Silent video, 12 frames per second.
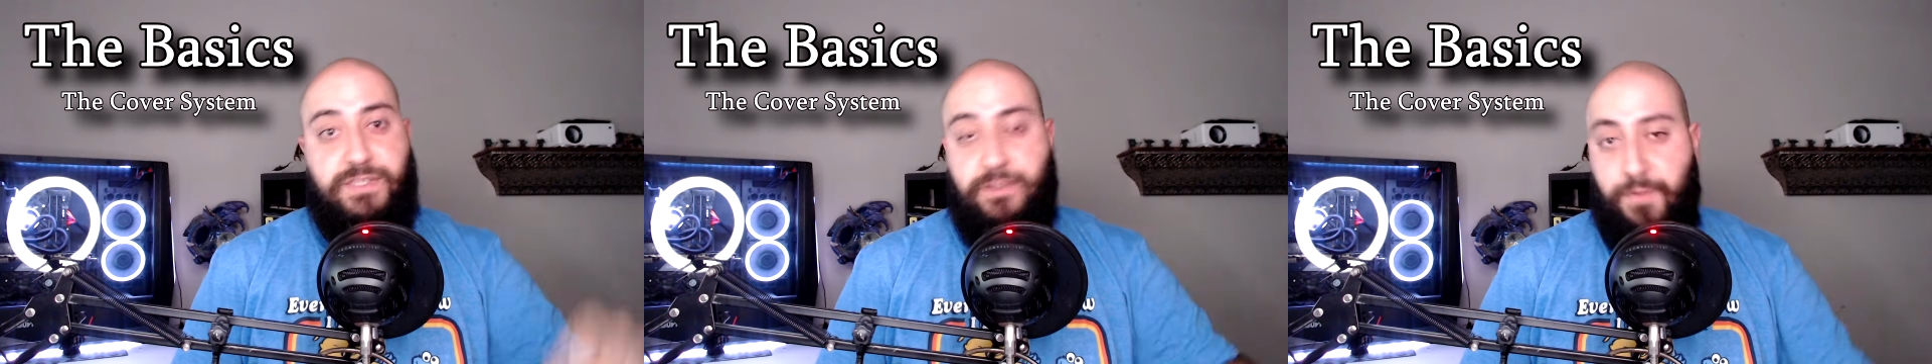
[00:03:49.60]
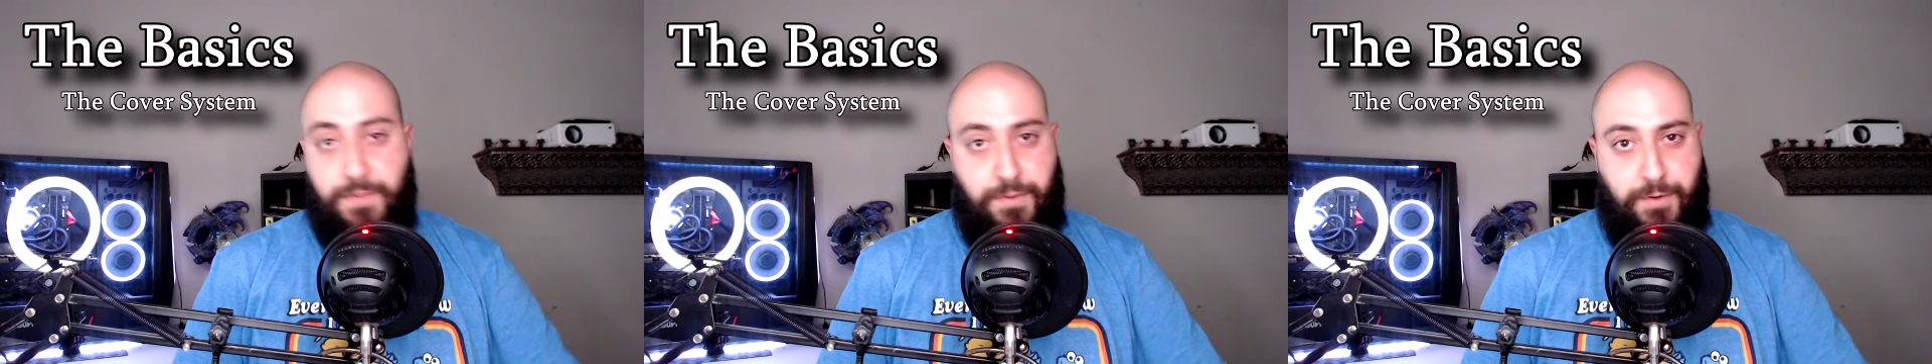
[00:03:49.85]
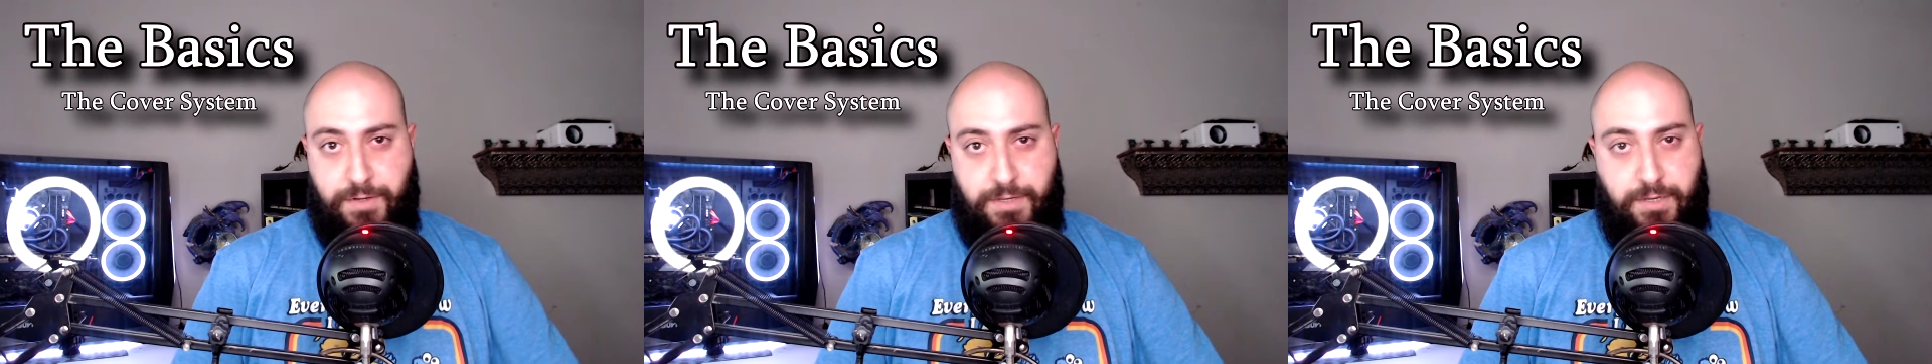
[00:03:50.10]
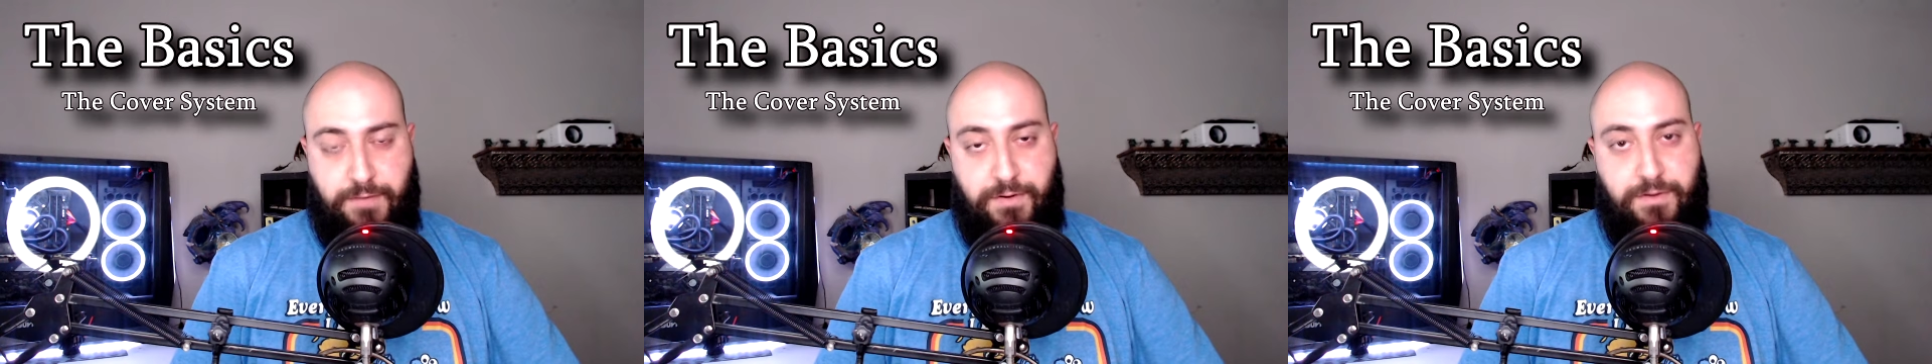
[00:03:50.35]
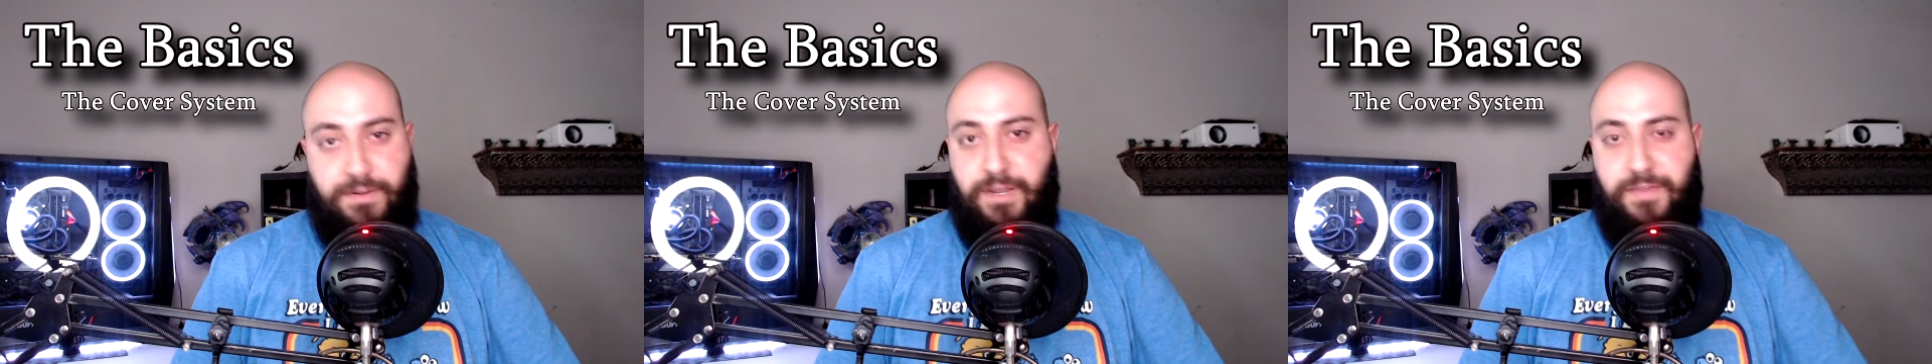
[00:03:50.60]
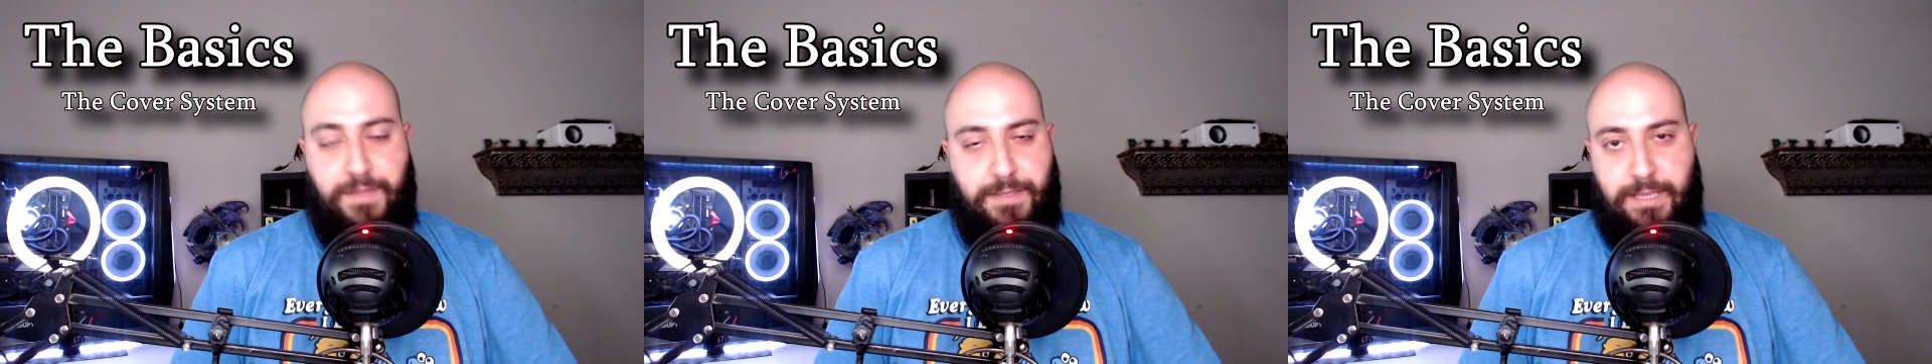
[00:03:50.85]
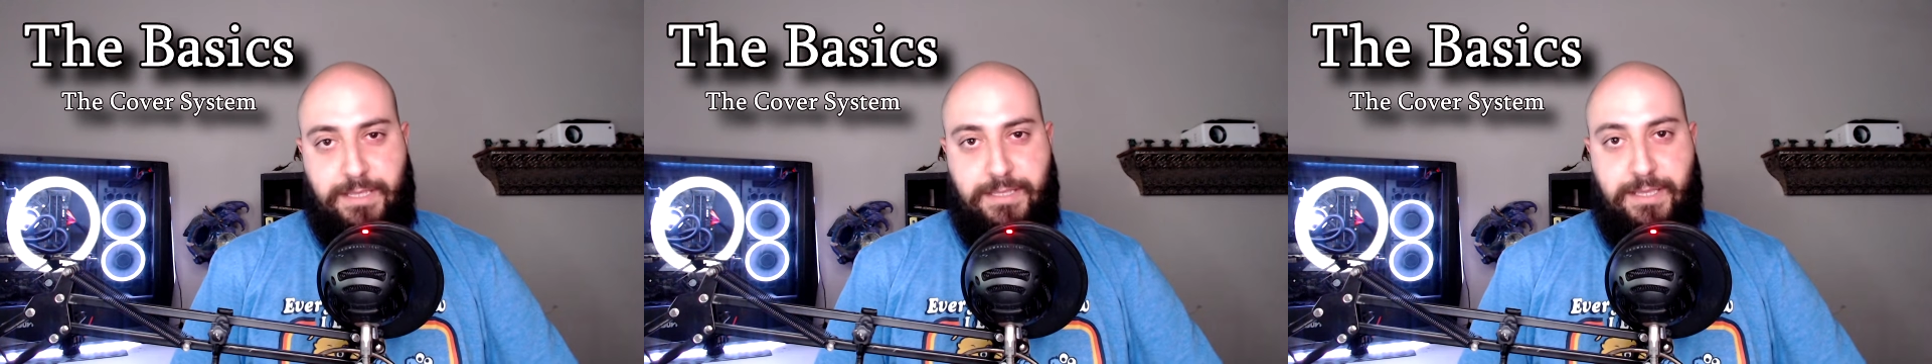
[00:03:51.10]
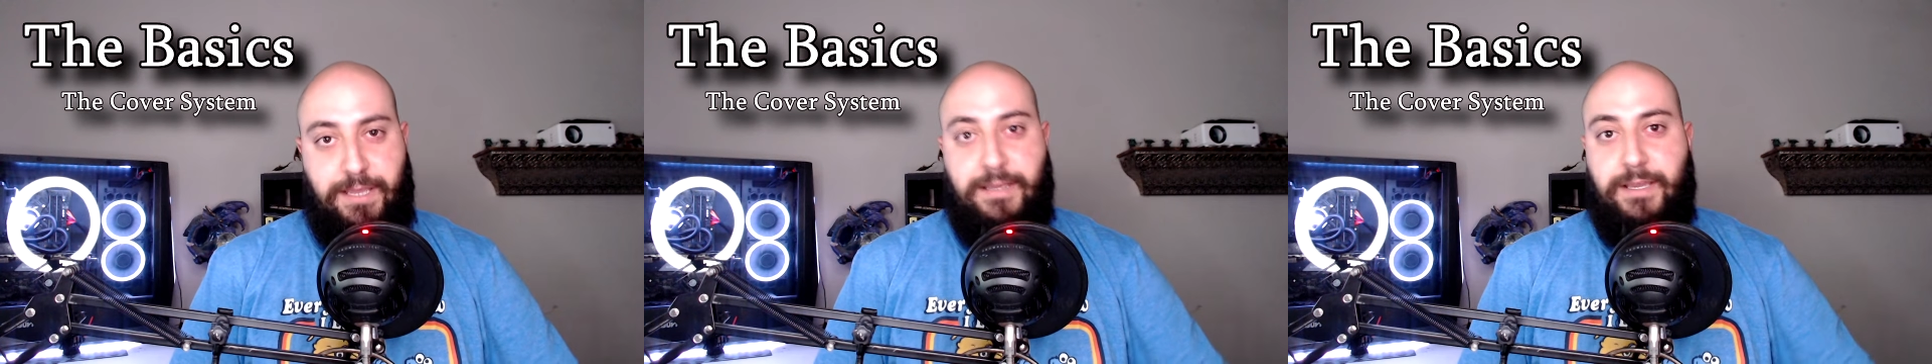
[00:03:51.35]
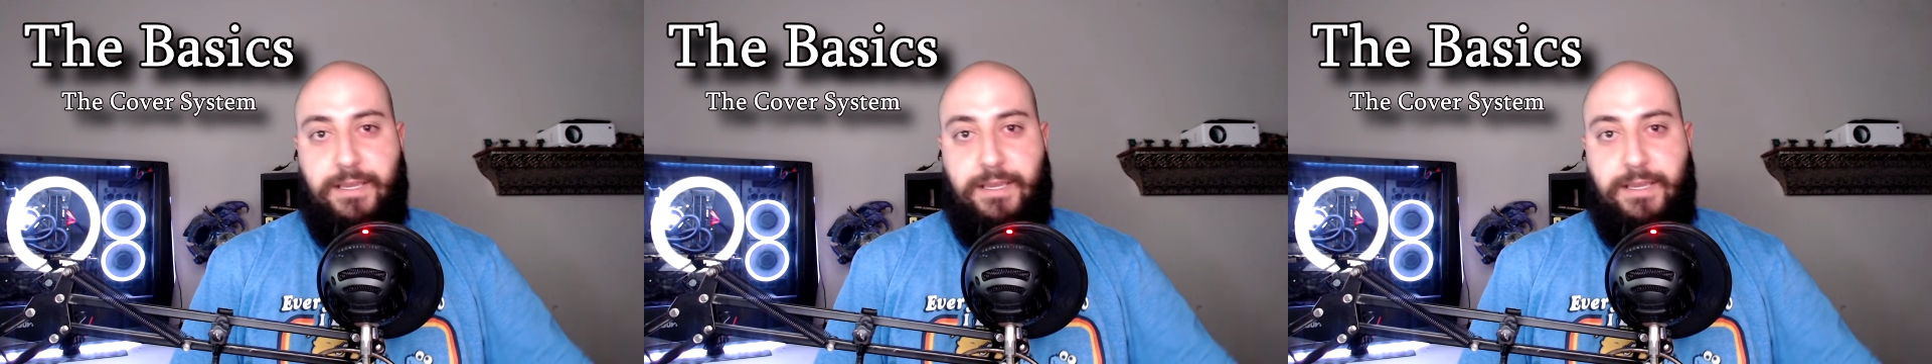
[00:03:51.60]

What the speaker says: third cover, nothing like that.